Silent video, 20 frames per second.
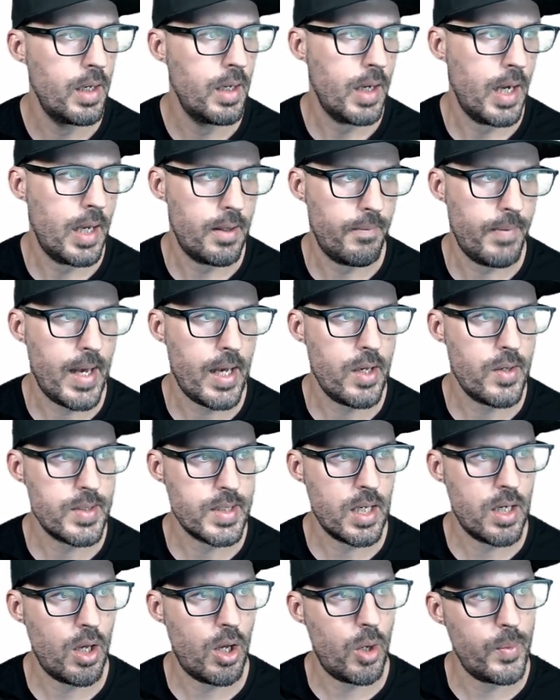And the value is
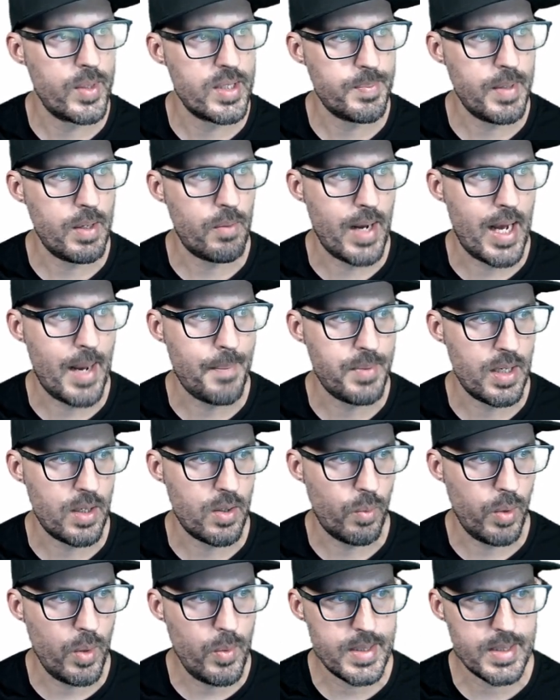going to always be wrapped in
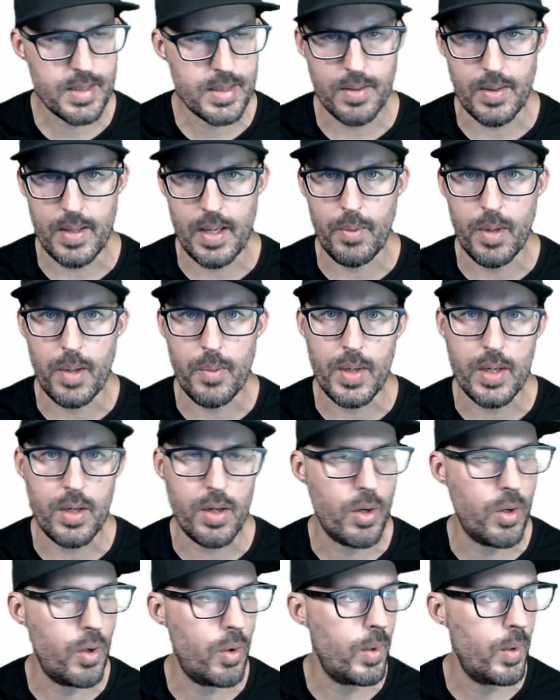quotes, so that way we
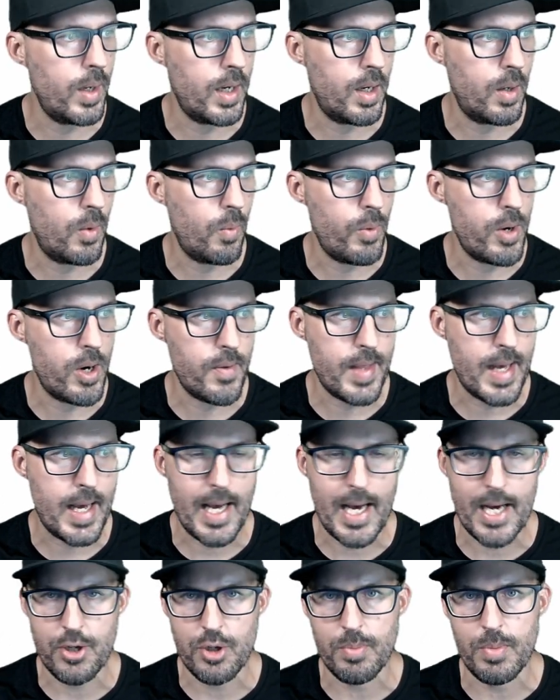know uh, where that
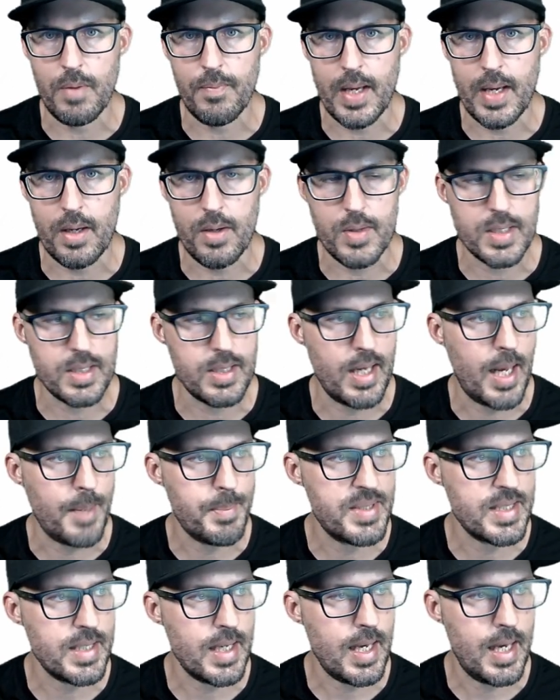attribute value
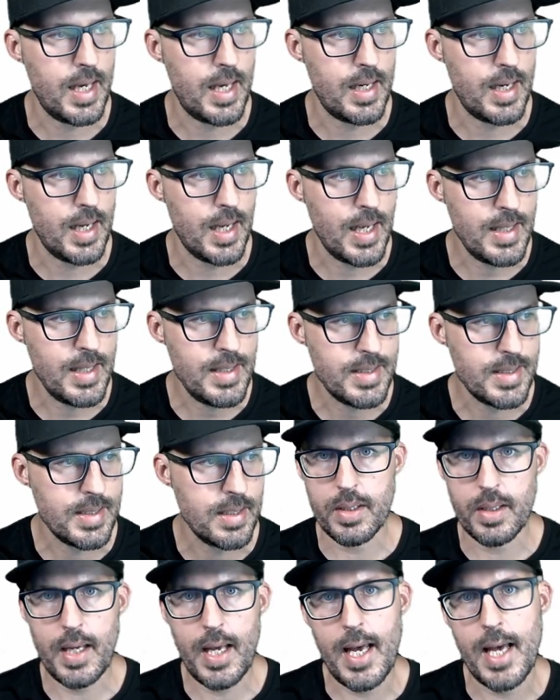stops and ends.
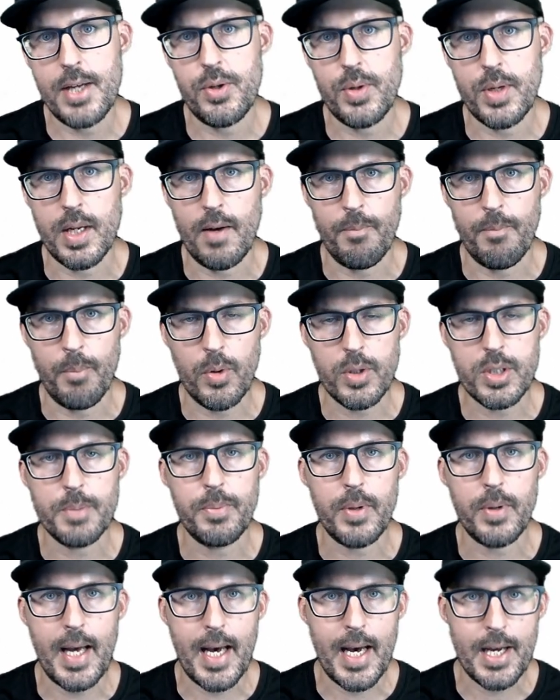And you can have
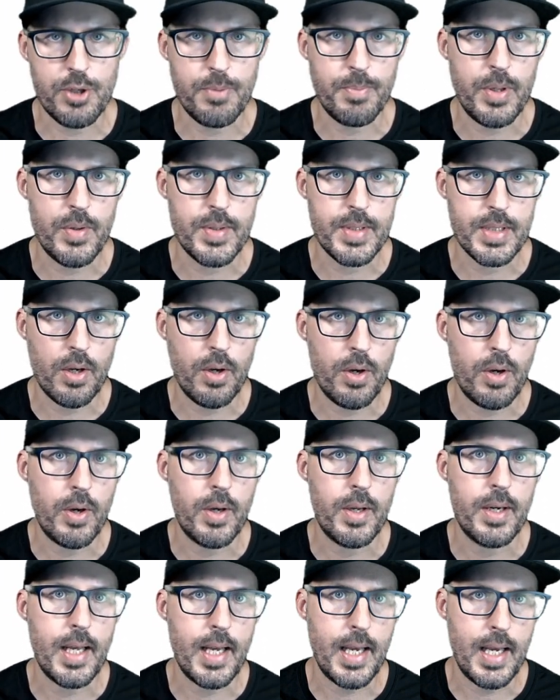multiple attributes
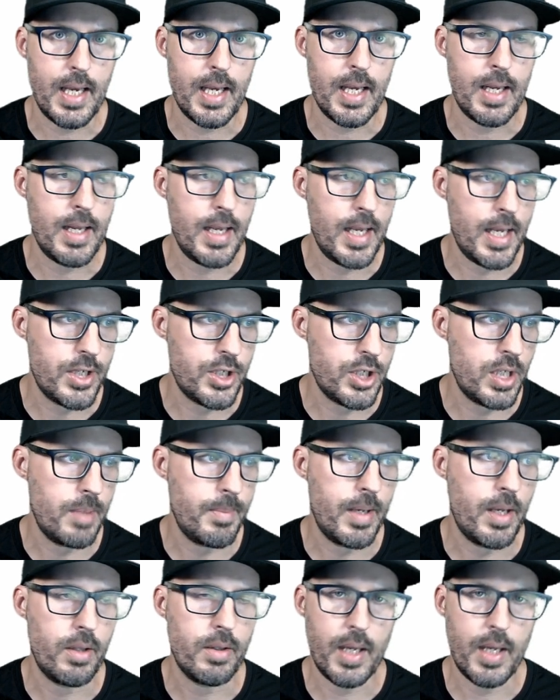on an
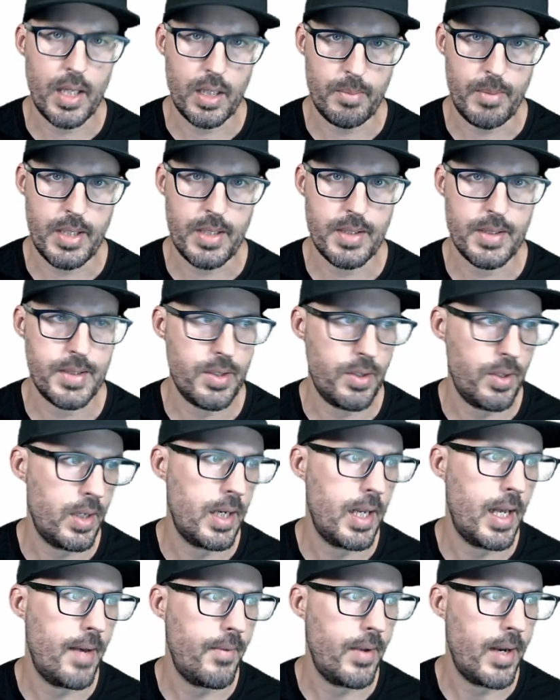HTML element. So you can
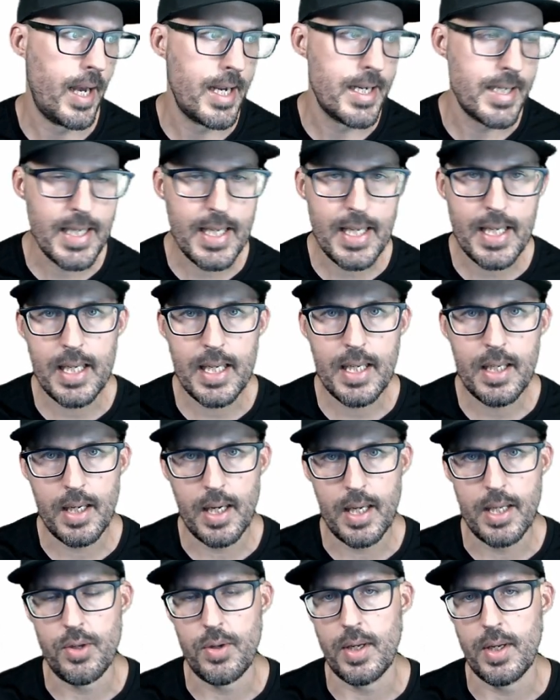have an ID,
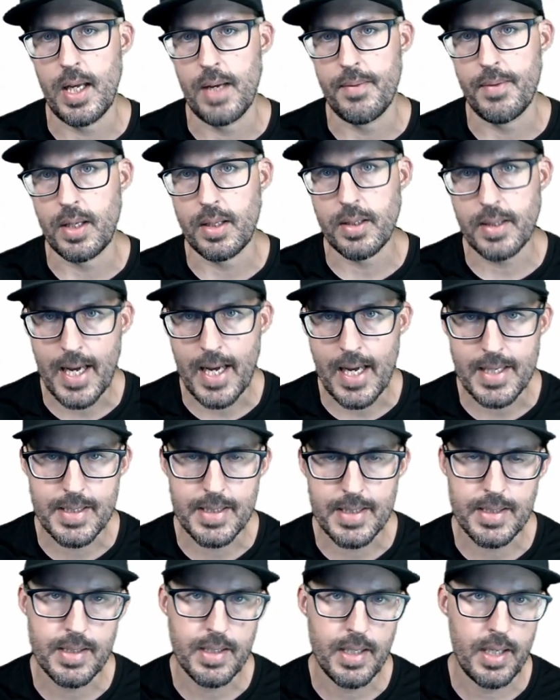and you can have a
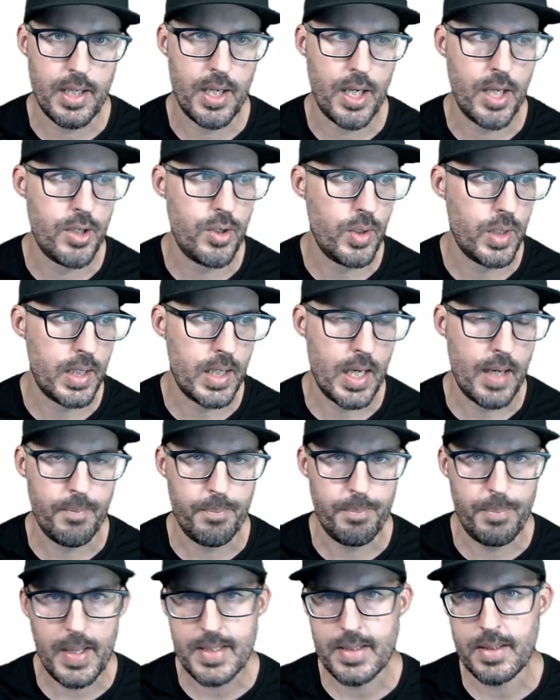class, and you can have
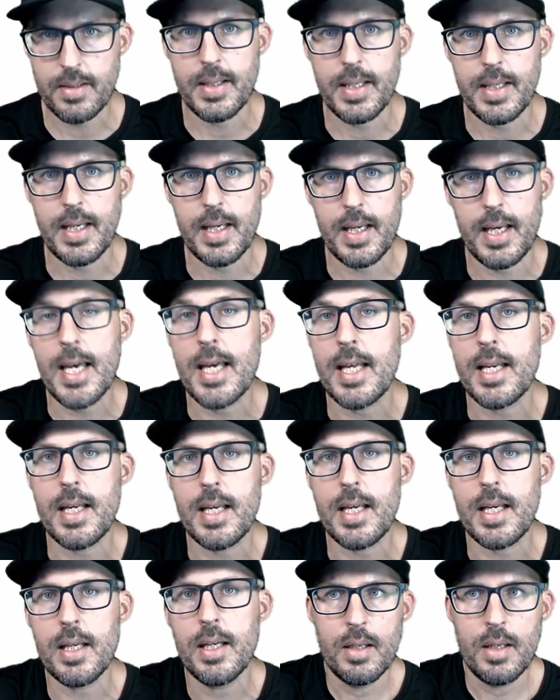basically
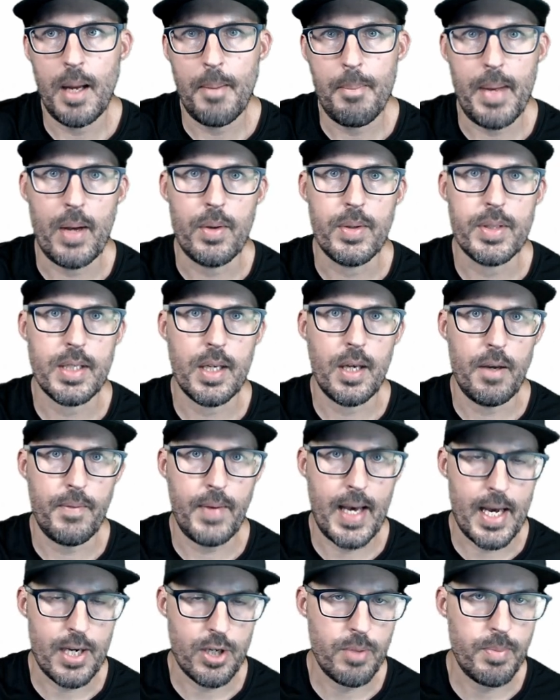any amount of
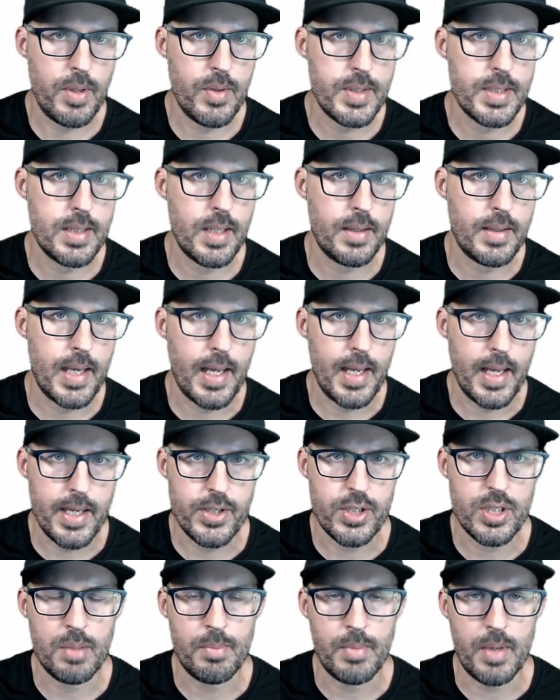attributes that that
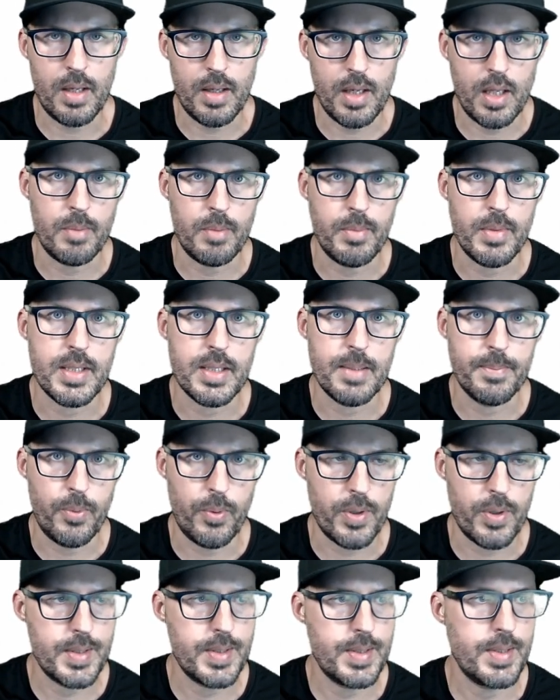HTML element
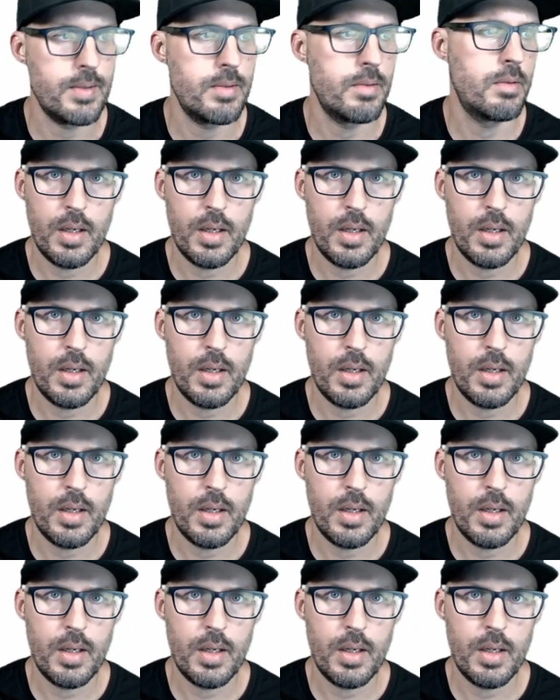supports.